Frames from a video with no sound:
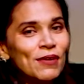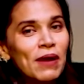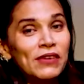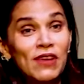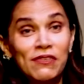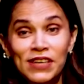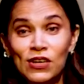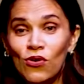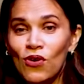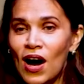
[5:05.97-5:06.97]
But when
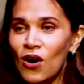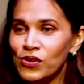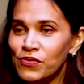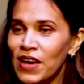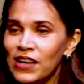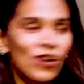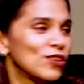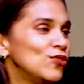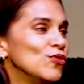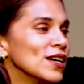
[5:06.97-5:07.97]
we go out, we are
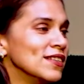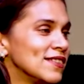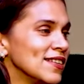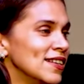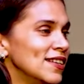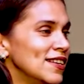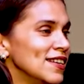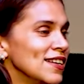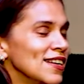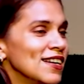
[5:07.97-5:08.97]
not too concerned
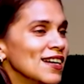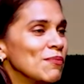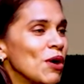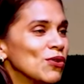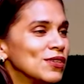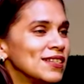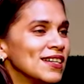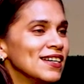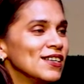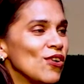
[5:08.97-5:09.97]
about
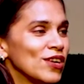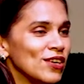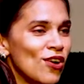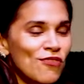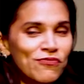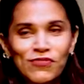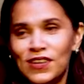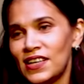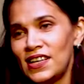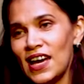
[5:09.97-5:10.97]
knocking off
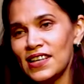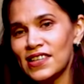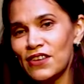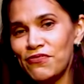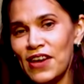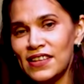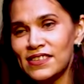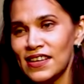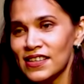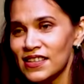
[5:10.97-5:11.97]
lights and
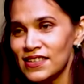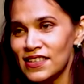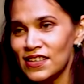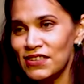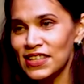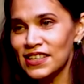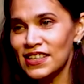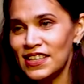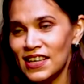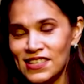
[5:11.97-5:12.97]
fans and conserving
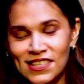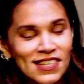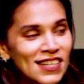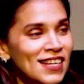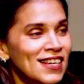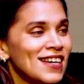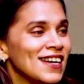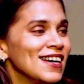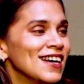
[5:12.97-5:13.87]
electricity